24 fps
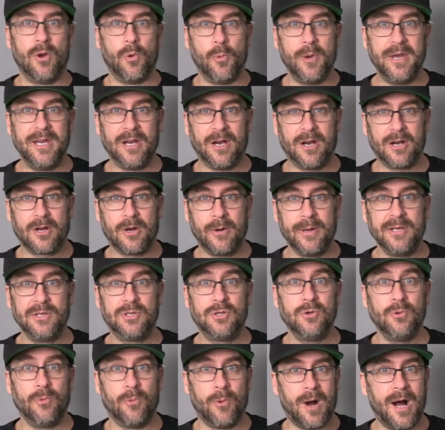we are going
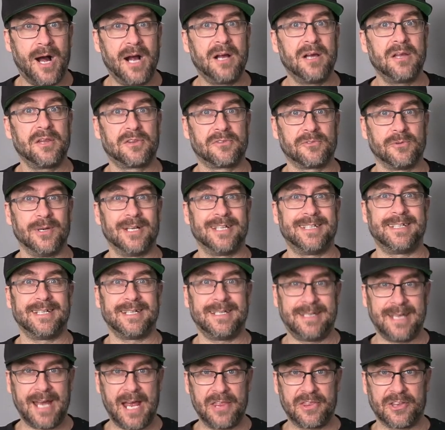to walk through it
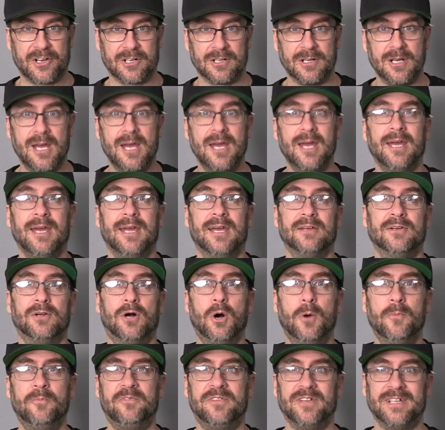together and
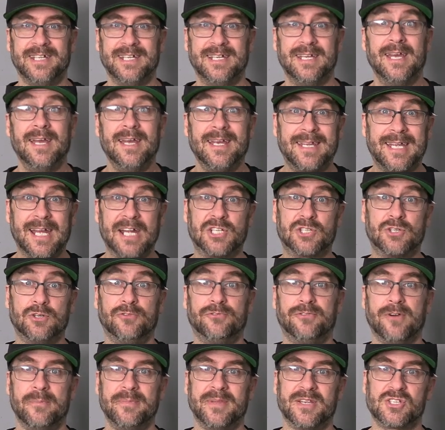hopefully get you
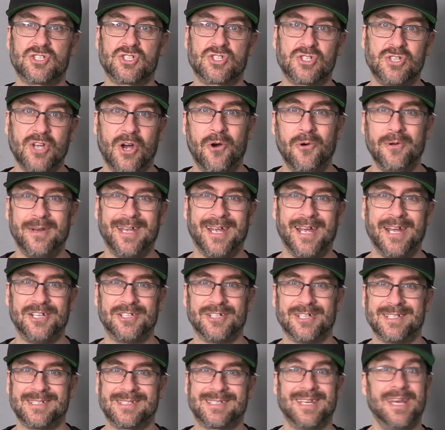from the Stone
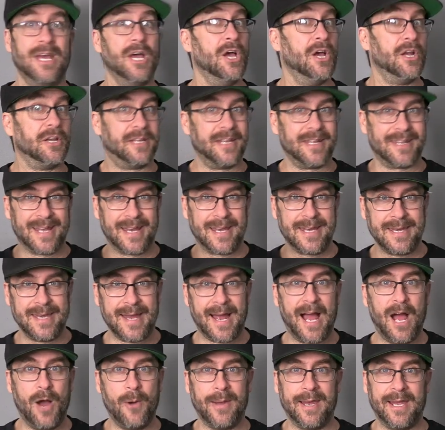Ages to the
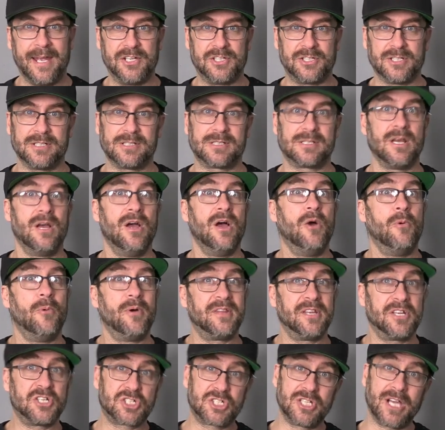Now Ages
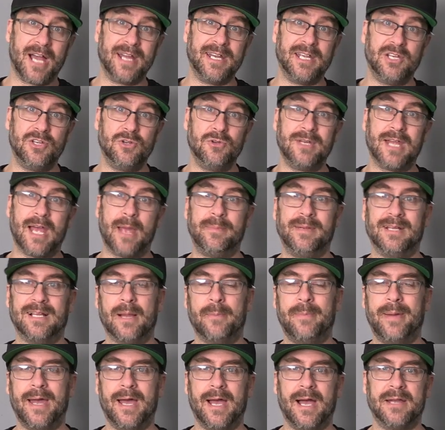with a shiny new
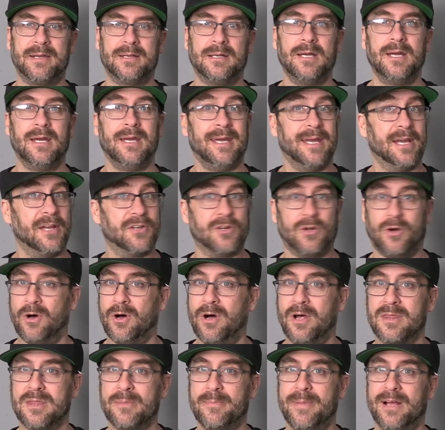Nebula Pad and
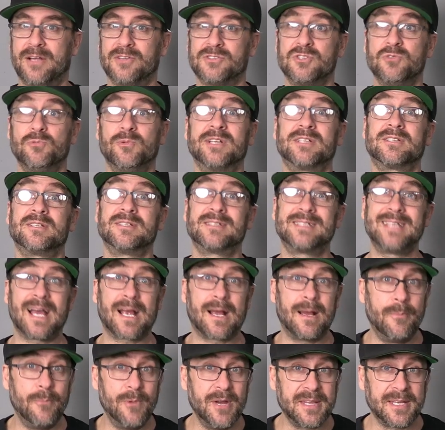all the bells and whistles
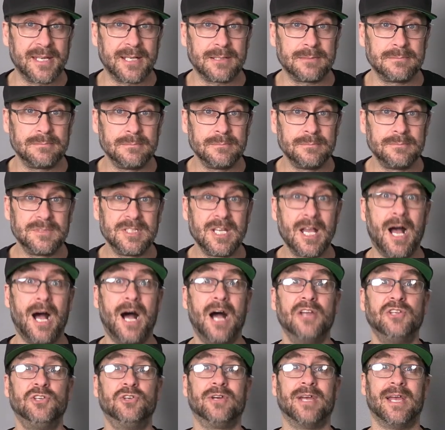that come with it
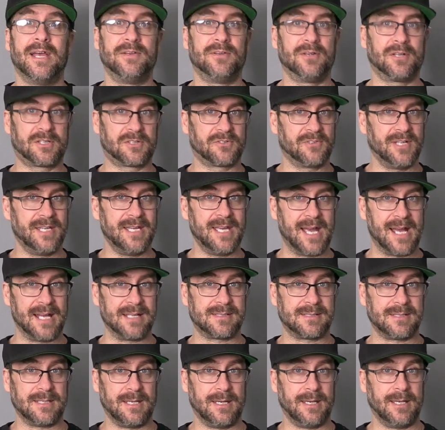on your Ender 3
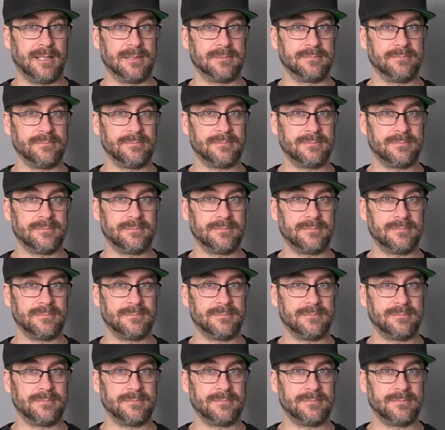SE.